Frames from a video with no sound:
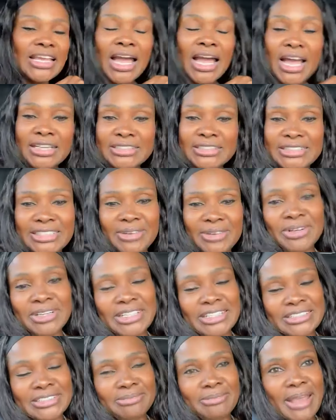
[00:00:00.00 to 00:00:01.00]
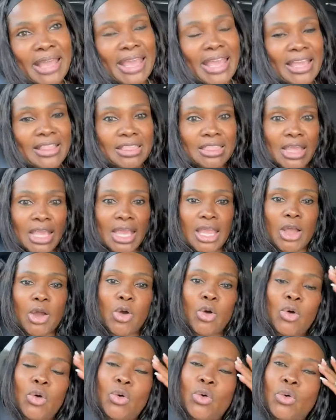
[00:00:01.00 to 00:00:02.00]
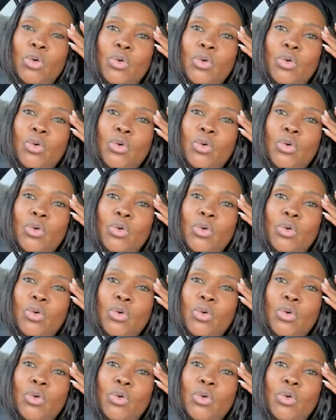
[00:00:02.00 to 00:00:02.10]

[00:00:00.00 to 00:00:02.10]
Y'all see what this man think. Ooh.